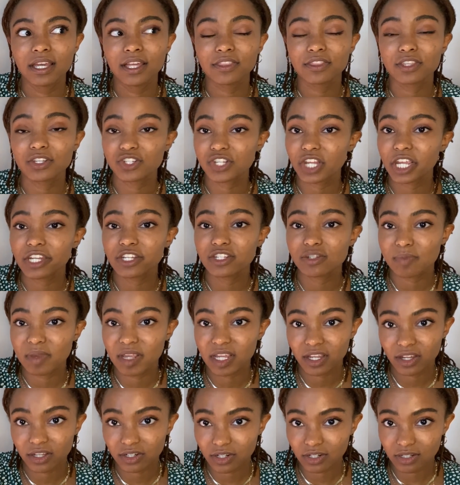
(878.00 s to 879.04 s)
the change
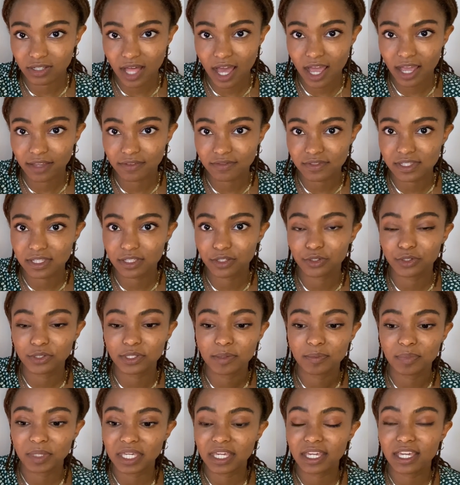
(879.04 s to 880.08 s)
maker in our lives, literally
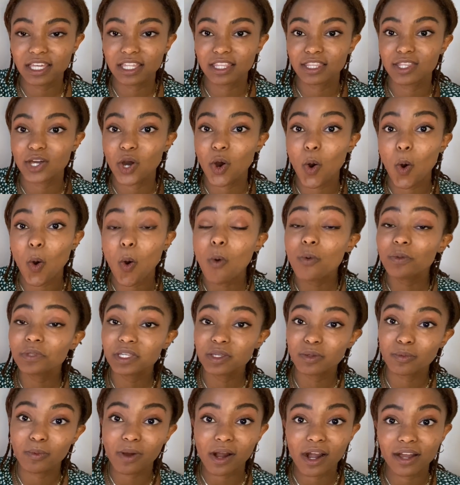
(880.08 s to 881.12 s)
being the only
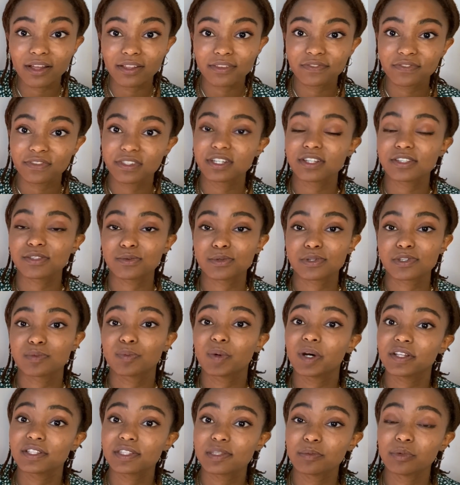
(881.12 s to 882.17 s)
one that is
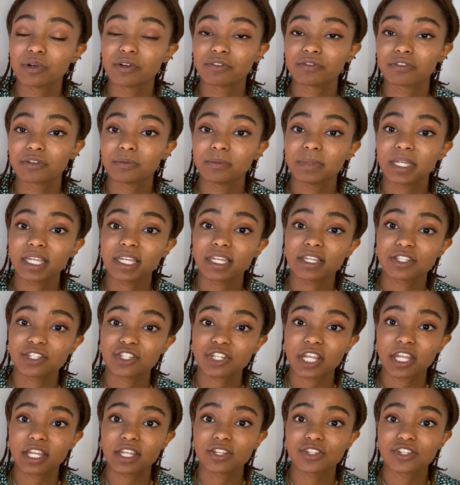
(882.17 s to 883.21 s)
responsible for making
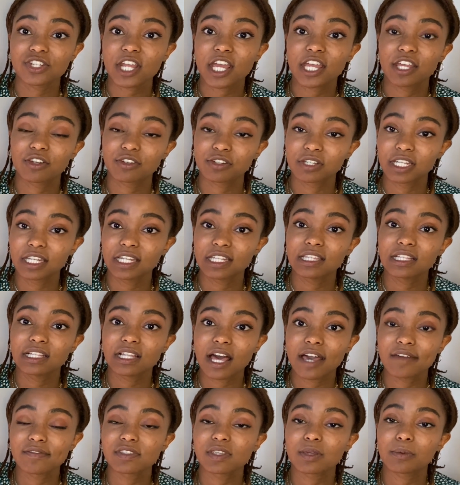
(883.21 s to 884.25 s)
change and creating the
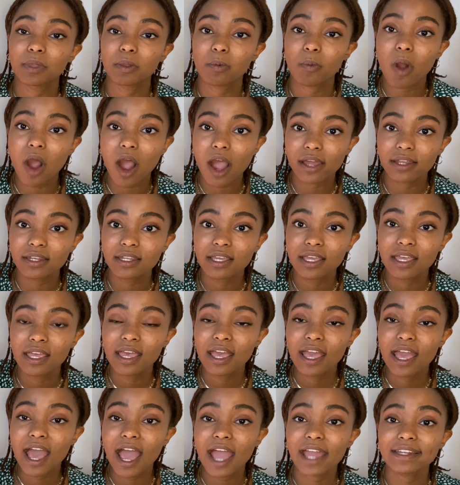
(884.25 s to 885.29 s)
lives that we want.
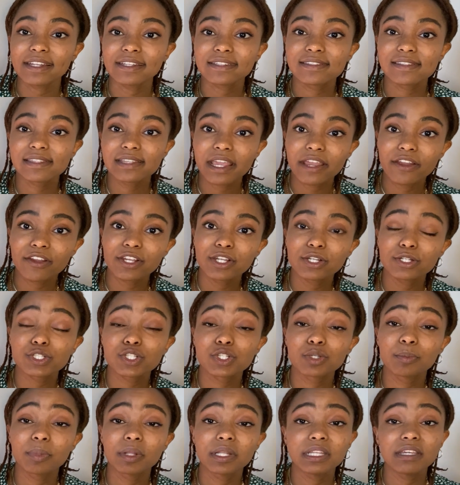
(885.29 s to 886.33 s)
And it's scarier to
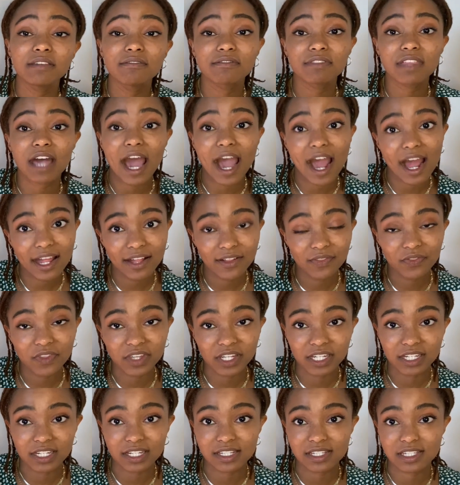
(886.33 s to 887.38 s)
believe that than
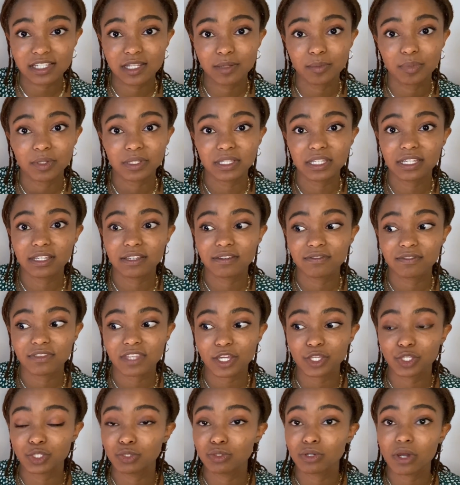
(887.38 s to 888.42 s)
it is to believe that
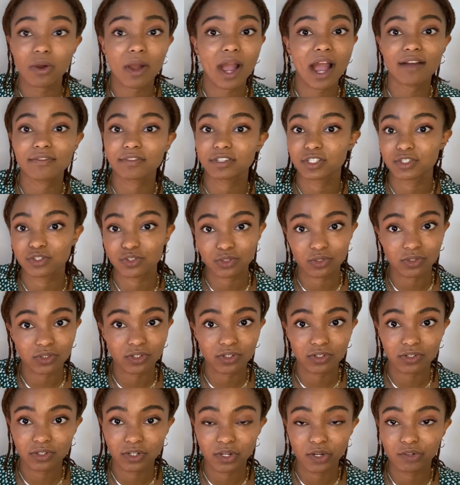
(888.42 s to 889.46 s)
you don't have
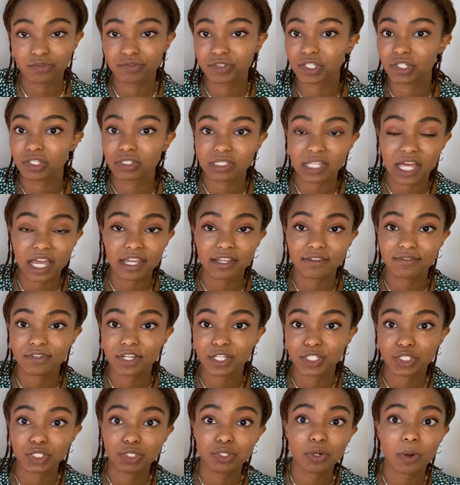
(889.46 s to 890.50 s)
control over your life
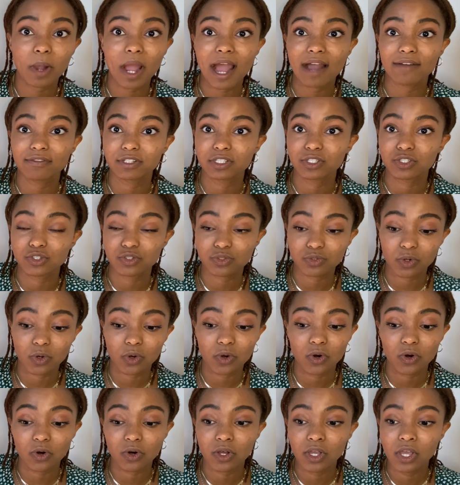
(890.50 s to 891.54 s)
and you don't have
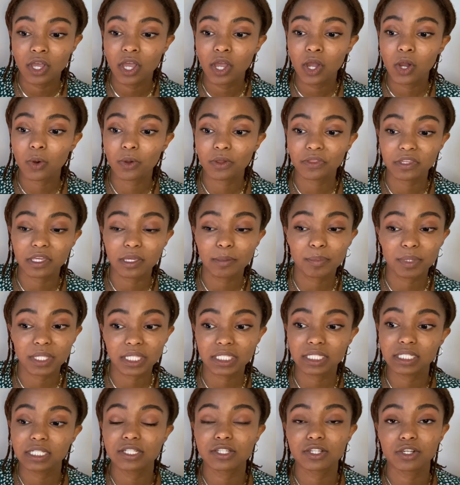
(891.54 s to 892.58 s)
control or the
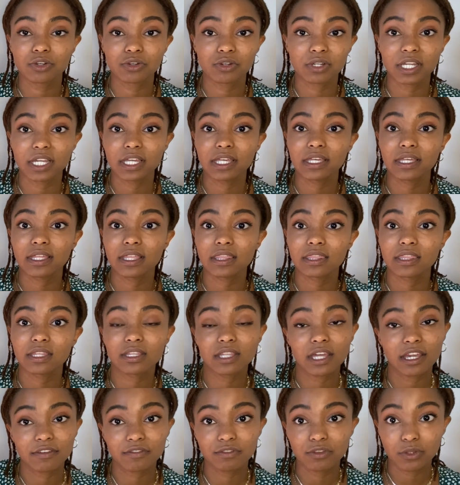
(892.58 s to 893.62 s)
ability to create the
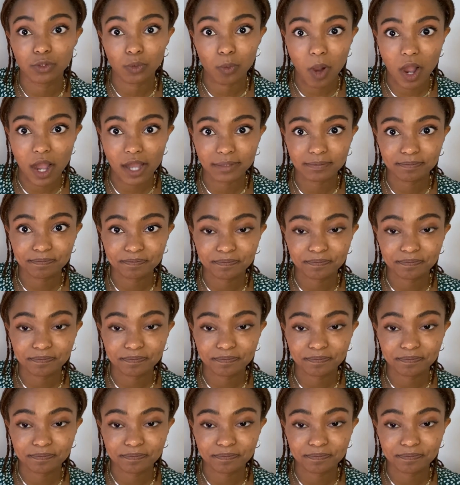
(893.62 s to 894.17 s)
life you want.